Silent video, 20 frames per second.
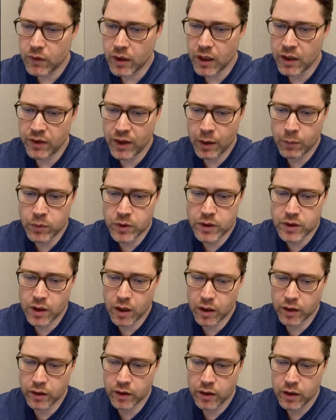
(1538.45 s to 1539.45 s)
and that was
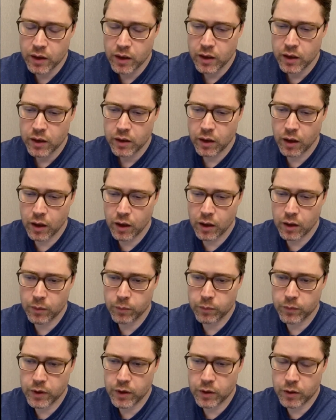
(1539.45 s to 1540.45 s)
done,
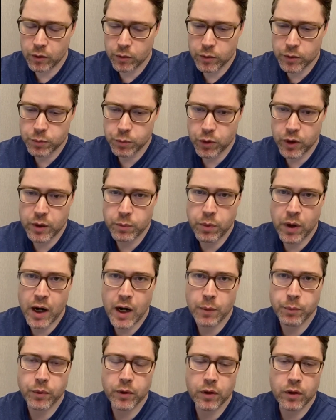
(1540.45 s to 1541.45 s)
it was pretty
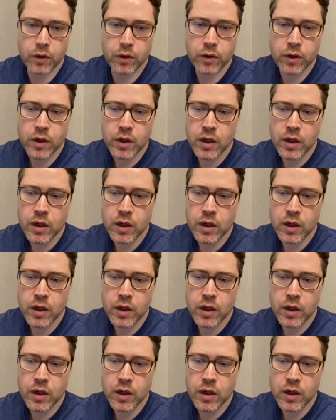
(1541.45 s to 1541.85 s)
popular